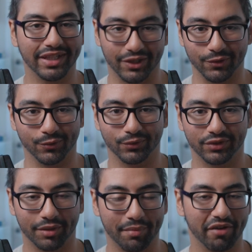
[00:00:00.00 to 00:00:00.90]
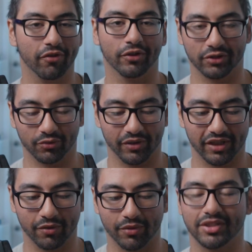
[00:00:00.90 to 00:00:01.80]
use my filters with
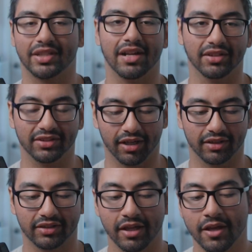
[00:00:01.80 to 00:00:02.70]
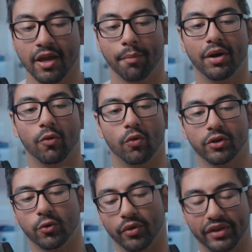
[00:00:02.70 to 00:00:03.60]
it, which kind of sucks. But
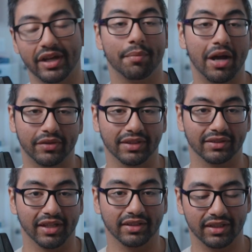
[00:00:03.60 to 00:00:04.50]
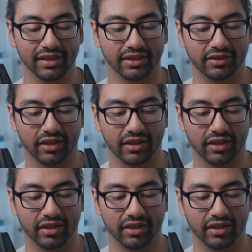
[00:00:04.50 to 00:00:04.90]
one cool thing about this lens is